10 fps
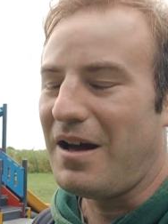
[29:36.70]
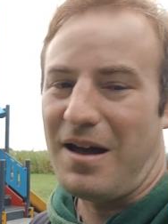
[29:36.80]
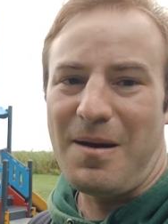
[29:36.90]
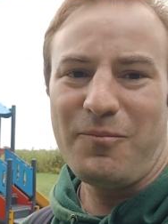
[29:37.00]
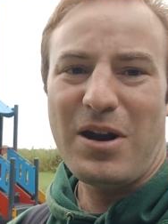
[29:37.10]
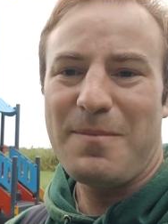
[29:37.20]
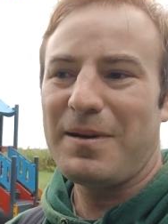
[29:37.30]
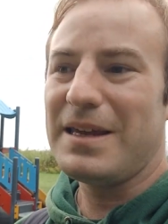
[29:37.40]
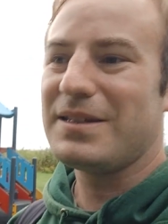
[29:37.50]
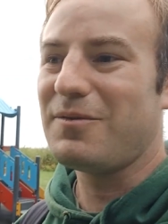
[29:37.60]
I'm really
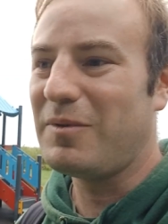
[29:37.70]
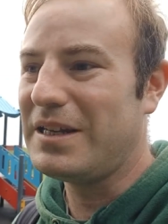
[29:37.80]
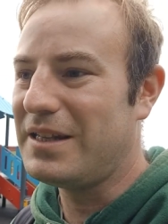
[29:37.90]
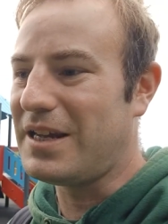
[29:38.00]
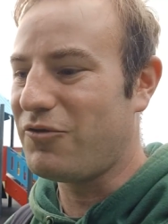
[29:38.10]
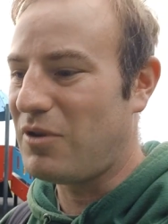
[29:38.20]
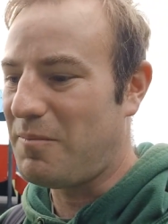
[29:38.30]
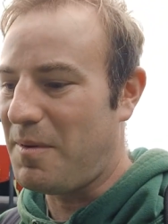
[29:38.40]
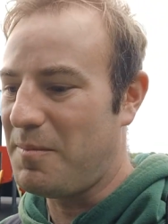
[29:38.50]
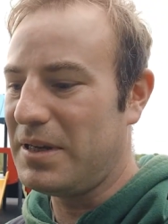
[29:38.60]
pleased that we did that trip
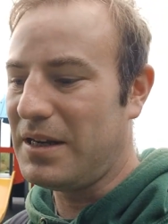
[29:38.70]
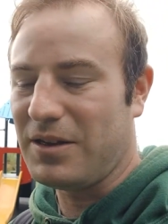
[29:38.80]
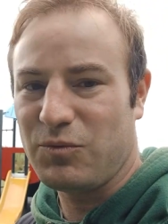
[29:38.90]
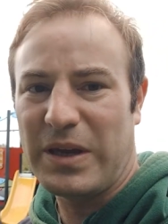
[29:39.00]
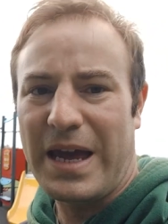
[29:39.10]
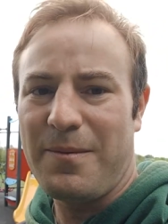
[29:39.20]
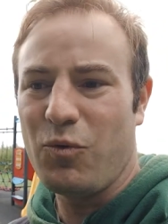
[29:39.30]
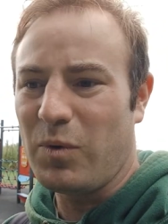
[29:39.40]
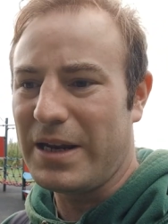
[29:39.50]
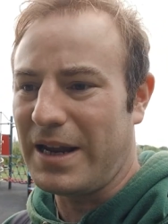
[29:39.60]
when we did it because we came all
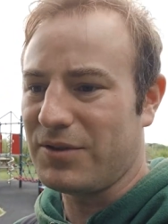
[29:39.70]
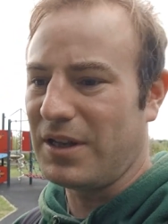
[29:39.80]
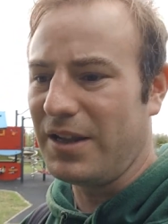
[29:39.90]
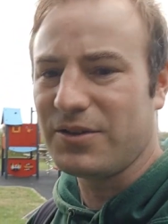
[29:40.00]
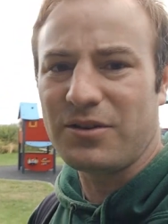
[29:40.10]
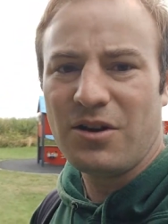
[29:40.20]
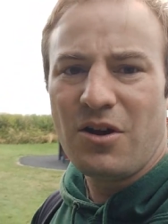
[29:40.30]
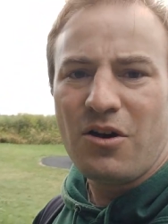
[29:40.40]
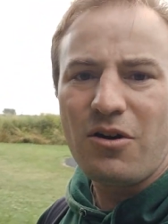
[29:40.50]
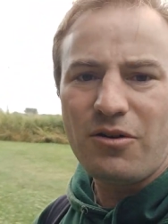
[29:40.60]
the way down to London
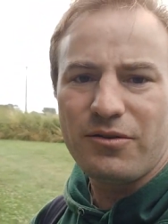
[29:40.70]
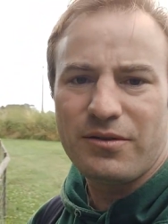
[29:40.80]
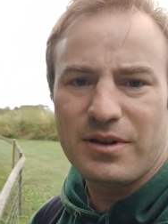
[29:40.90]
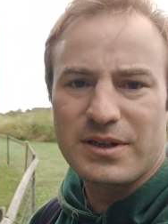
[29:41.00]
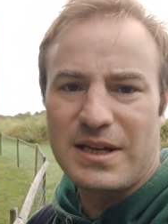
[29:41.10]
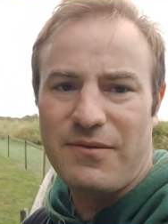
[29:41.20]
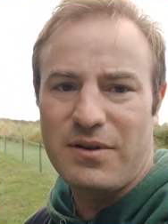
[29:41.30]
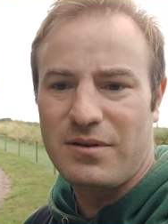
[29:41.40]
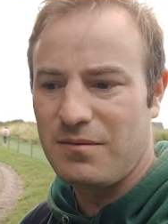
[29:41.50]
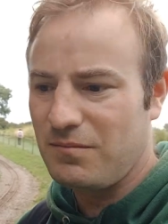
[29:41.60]
on a
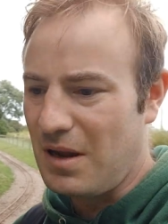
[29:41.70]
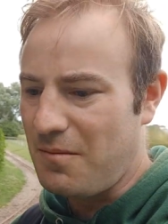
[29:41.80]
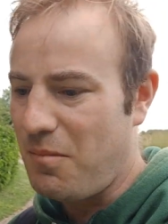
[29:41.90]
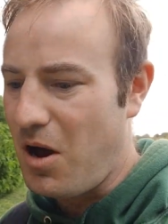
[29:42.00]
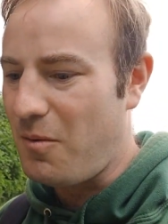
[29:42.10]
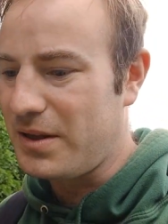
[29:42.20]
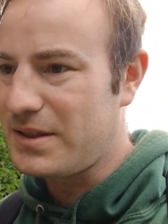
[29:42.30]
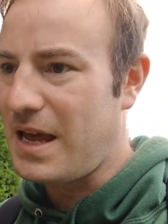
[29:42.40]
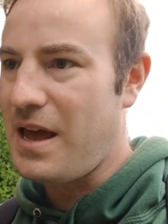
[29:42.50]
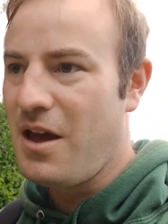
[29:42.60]
southern yeah, Mark 1
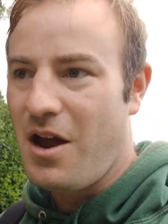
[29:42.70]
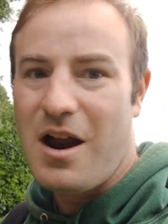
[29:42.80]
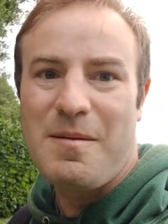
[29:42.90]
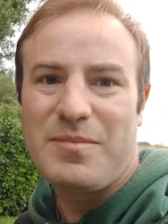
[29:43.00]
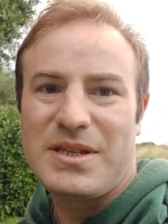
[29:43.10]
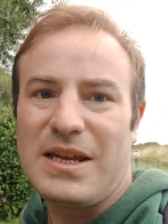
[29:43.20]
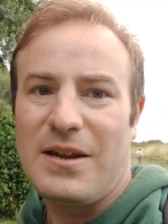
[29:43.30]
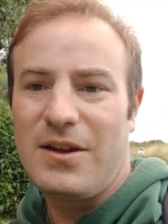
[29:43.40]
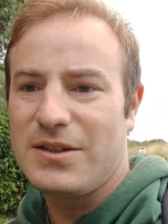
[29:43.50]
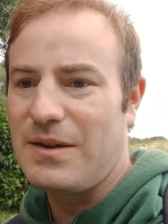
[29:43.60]
set. I remember seeing
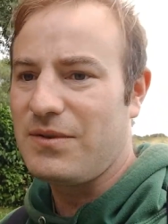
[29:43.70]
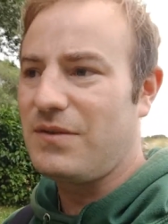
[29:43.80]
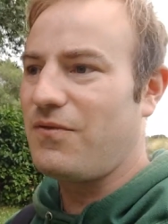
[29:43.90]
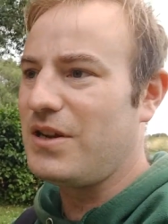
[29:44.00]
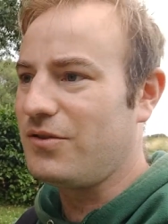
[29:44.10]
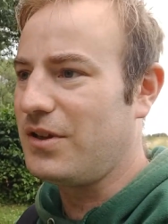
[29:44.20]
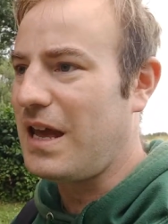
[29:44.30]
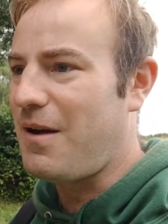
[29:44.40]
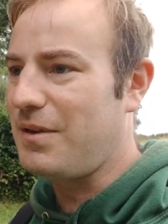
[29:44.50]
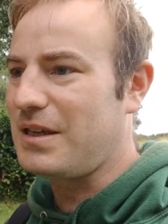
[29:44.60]
Class 73s on the
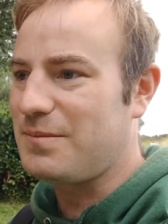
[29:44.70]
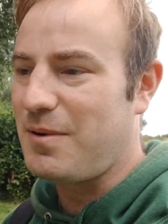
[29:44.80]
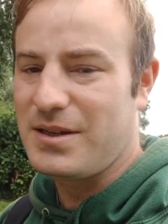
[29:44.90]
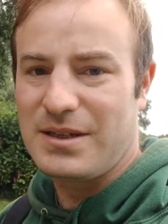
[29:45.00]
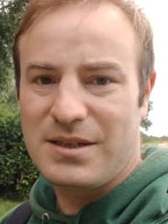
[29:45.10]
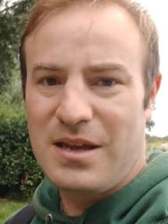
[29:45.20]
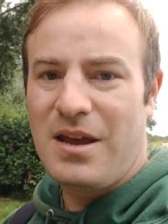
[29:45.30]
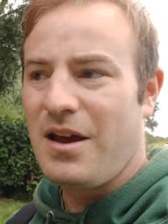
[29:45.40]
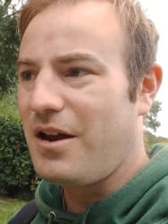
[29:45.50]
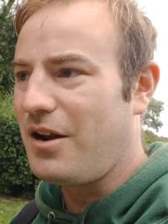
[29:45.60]
Gatwick Expresses
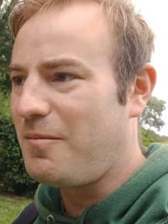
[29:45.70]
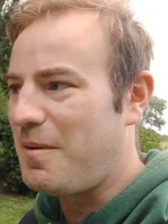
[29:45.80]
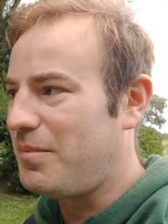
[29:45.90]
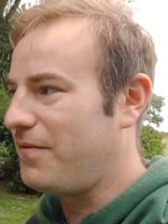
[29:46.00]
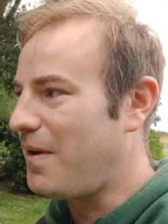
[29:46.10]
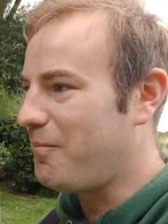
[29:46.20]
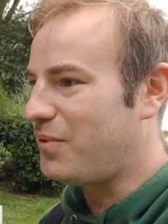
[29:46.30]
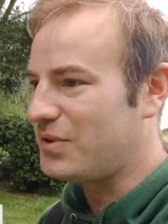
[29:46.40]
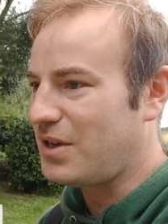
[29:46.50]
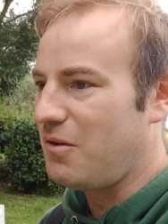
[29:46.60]
and I remember the
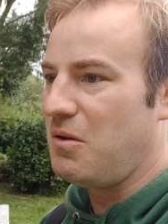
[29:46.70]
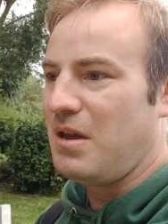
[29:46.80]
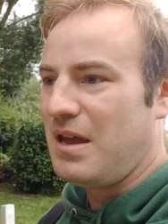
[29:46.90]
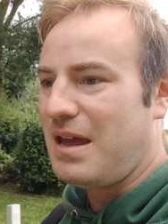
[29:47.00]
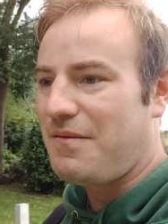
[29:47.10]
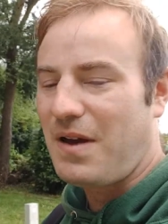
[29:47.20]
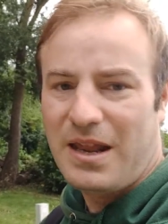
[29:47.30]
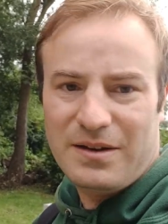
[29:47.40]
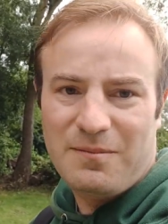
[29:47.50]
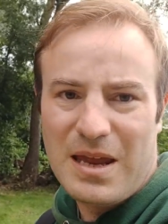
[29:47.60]
Thumper. So if I
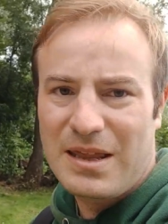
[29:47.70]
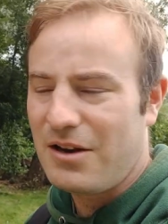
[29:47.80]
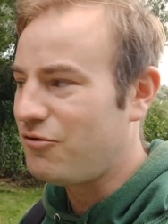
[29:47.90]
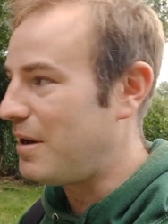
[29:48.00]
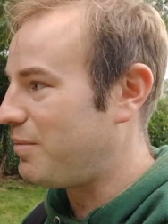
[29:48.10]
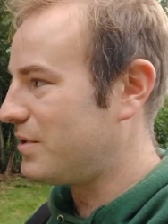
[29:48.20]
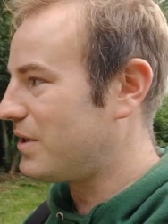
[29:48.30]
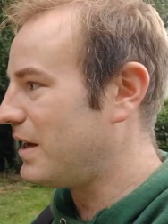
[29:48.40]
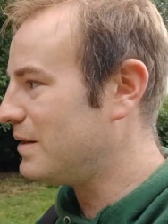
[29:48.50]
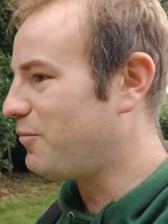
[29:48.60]
hadn't have made that trip
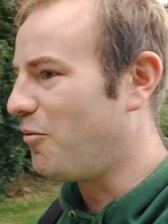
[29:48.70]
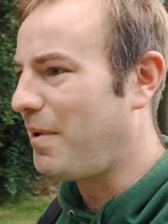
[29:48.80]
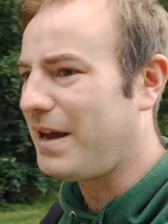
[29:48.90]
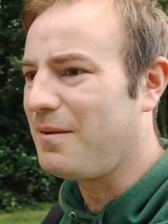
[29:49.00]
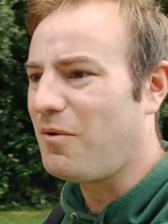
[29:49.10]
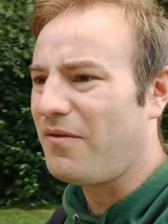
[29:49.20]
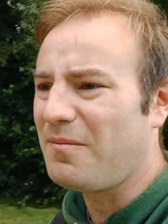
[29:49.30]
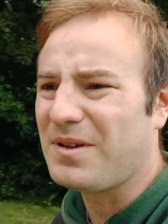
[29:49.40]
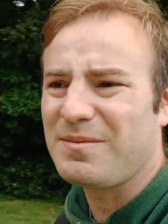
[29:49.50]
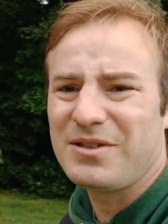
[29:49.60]
to Eastbourne back in what I
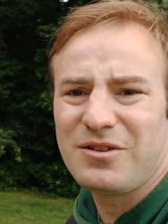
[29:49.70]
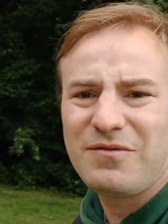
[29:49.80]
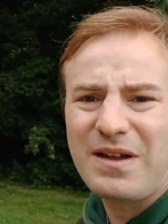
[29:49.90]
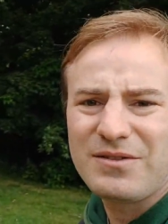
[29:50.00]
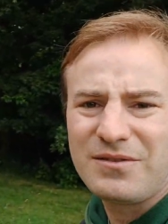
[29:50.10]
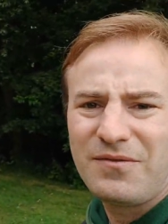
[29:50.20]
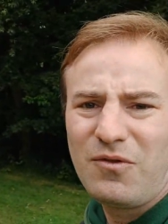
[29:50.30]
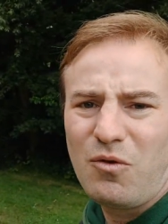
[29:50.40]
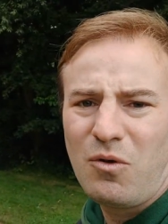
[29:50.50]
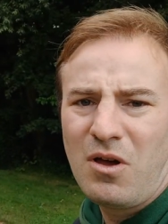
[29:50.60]
think must have been
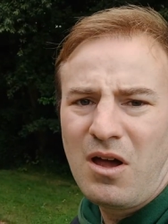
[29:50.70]
2004,